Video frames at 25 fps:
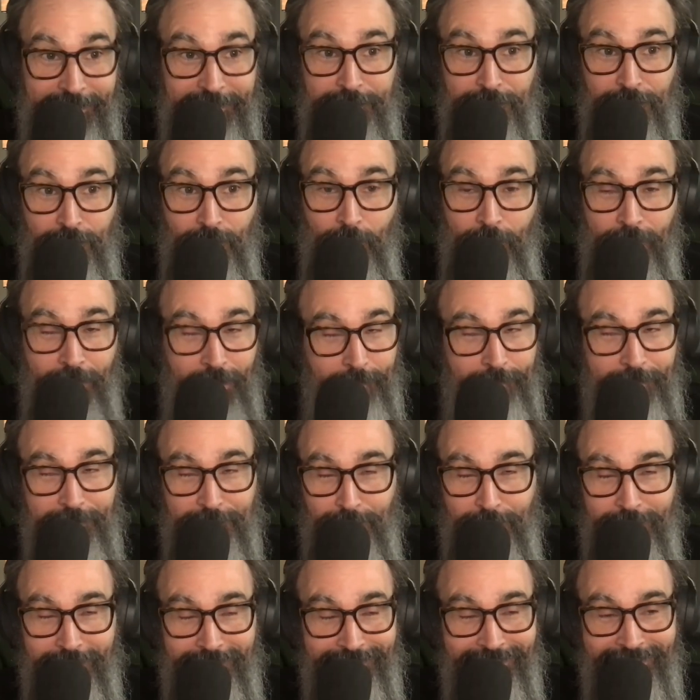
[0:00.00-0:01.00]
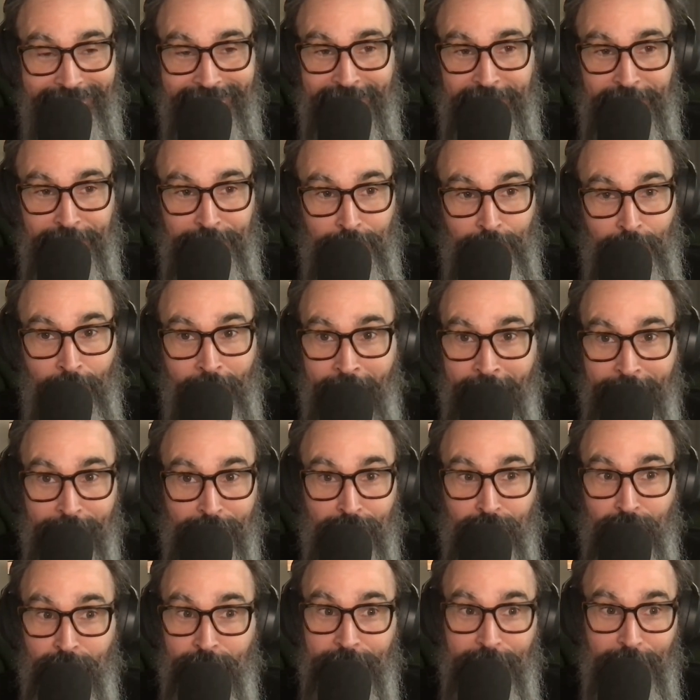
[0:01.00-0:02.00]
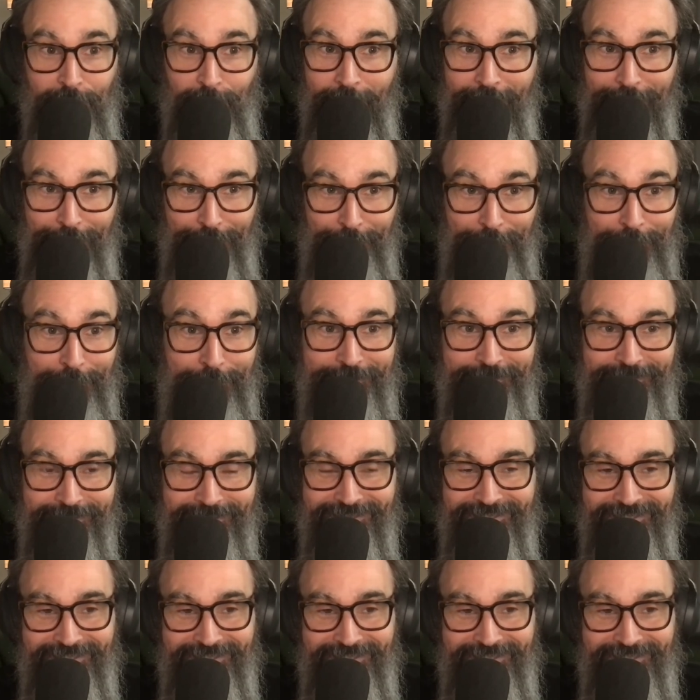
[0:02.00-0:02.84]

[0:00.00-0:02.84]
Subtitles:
DUI. Best way to not get a DUI is drink your way through it.